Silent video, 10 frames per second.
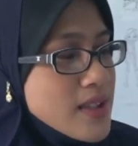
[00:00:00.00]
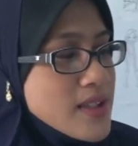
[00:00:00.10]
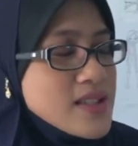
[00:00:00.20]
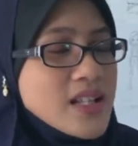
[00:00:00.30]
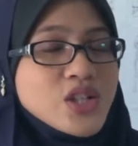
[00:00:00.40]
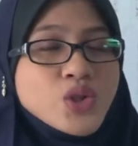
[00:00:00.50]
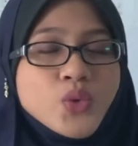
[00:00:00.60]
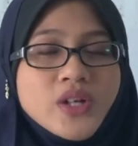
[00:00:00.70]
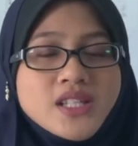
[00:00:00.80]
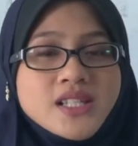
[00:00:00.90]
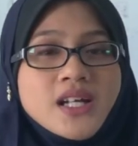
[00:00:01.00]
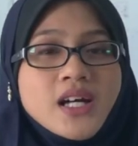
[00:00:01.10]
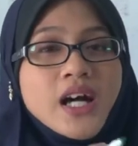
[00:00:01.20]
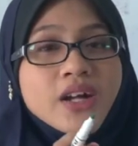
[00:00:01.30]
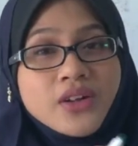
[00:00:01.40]
such words
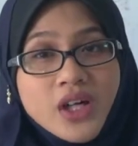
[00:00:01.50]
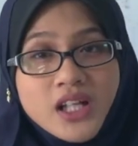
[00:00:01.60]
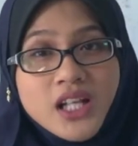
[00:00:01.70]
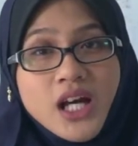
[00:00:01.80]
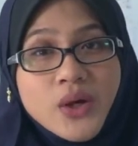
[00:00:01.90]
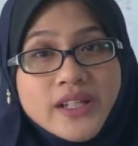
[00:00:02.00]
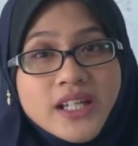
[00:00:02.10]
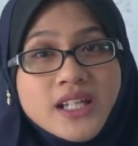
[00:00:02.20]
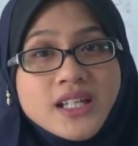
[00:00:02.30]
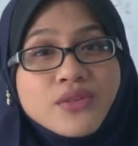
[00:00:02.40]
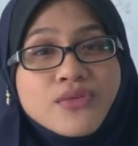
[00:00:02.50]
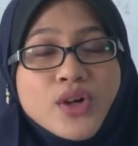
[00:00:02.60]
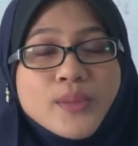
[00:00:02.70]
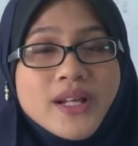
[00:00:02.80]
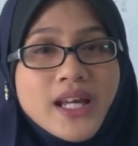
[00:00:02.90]
are not allowed in a
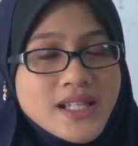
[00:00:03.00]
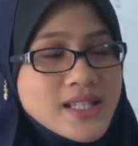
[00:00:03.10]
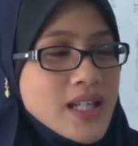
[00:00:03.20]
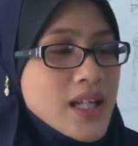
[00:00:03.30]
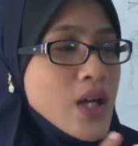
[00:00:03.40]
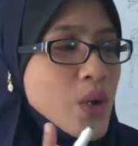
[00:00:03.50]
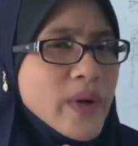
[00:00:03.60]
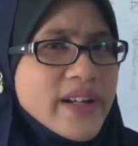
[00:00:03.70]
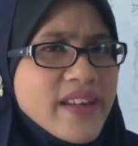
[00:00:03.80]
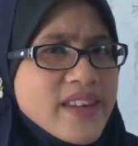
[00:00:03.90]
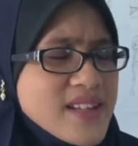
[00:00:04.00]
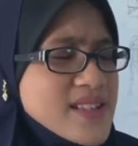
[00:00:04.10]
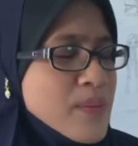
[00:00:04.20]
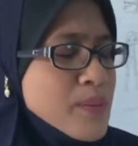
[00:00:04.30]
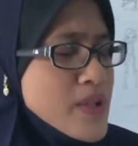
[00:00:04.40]
formal essay. What are the
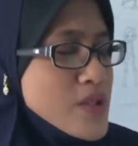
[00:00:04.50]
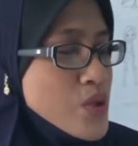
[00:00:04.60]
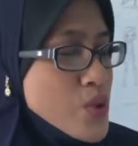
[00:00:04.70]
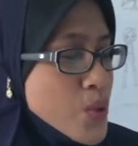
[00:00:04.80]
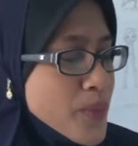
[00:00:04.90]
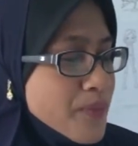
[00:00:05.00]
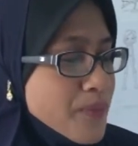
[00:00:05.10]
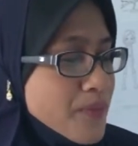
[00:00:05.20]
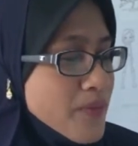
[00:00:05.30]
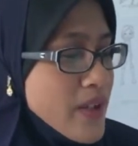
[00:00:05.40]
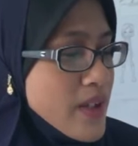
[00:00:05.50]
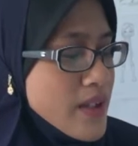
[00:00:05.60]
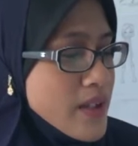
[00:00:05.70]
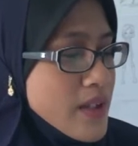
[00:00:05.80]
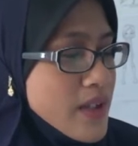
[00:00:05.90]
examples you do?
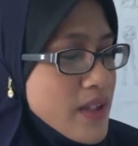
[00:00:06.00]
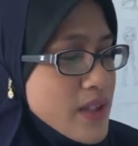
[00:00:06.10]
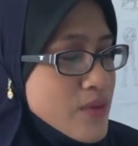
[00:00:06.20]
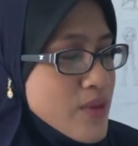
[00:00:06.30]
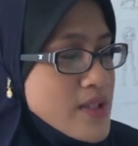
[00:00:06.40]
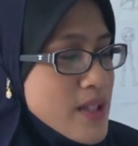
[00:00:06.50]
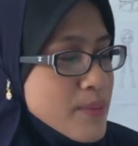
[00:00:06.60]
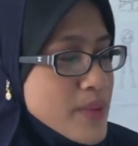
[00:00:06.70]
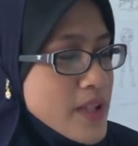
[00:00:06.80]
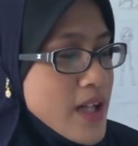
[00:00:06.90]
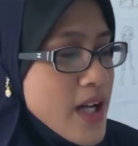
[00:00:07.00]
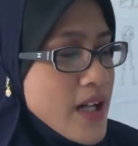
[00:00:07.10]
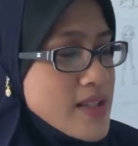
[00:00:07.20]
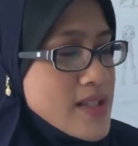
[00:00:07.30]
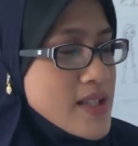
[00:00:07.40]
For example, can't.